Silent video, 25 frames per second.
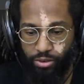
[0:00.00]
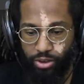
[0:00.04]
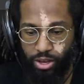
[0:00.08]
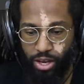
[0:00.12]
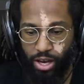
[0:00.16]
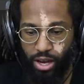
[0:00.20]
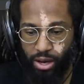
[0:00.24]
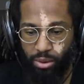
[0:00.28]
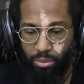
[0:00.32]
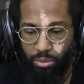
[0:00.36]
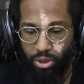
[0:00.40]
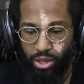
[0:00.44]

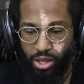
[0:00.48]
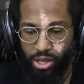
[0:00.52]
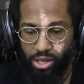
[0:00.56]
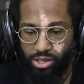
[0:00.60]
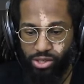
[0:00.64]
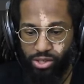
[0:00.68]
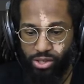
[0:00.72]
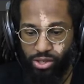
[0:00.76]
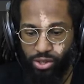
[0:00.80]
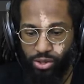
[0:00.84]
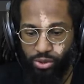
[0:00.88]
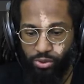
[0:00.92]
complex
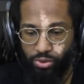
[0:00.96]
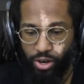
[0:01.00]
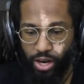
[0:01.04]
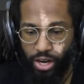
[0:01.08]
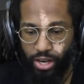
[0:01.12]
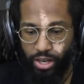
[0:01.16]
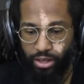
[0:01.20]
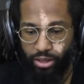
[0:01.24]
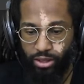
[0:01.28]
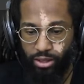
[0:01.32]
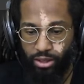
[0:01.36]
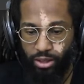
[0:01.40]
to the
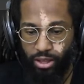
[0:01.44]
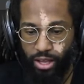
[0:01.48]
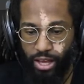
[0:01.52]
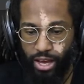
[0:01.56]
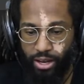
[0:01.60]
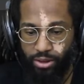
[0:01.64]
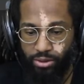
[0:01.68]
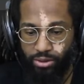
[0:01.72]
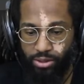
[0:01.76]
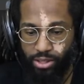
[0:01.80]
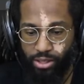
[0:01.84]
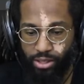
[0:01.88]
right,
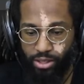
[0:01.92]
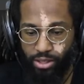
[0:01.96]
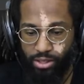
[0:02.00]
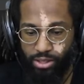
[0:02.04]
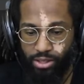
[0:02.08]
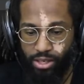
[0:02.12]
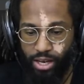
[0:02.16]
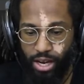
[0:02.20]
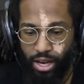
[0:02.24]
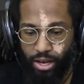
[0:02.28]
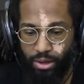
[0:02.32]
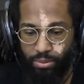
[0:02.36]
loud to the
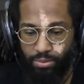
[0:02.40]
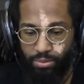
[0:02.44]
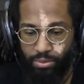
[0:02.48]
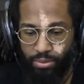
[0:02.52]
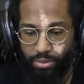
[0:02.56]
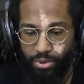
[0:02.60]
top,